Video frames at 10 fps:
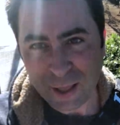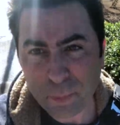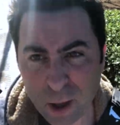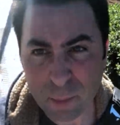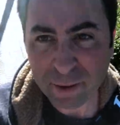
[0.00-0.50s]
I
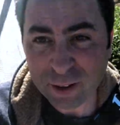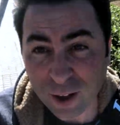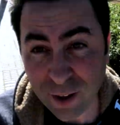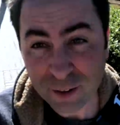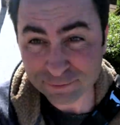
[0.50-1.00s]
park my
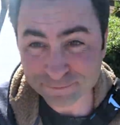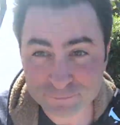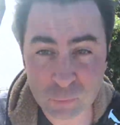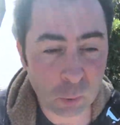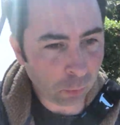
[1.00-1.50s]
car,
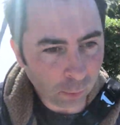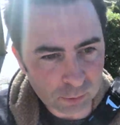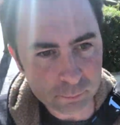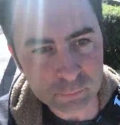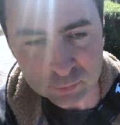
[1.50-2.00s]
no
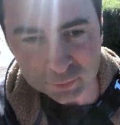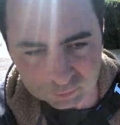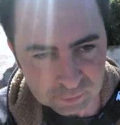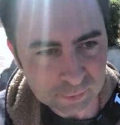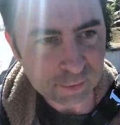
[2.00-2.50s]
problems.
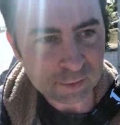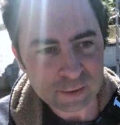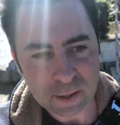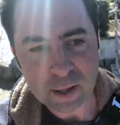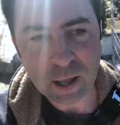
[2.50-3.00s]

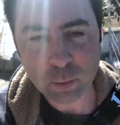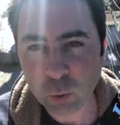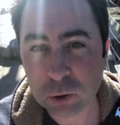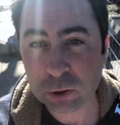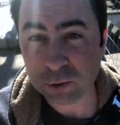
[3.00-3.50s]
I
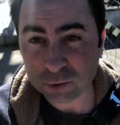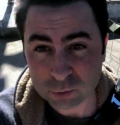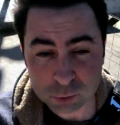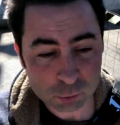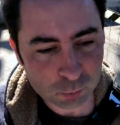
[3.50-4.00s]
walk
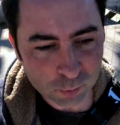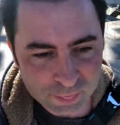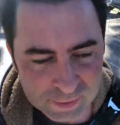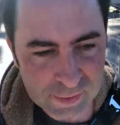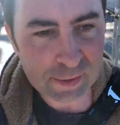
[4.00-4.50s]
to
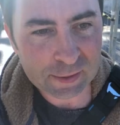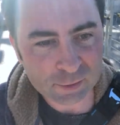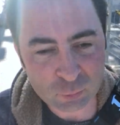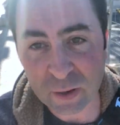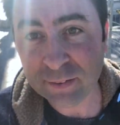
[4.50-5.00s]

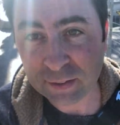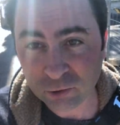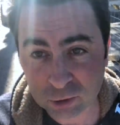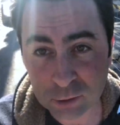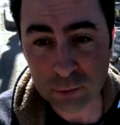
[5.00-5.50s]
the train
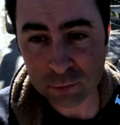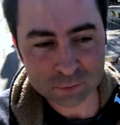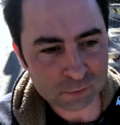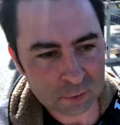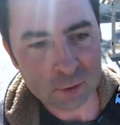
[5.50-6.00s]
station,
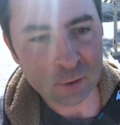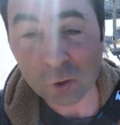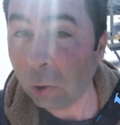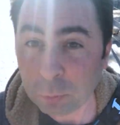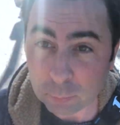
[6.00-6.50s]

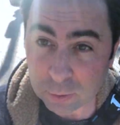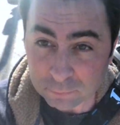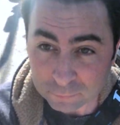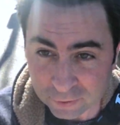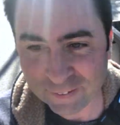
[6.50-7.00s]
no problem.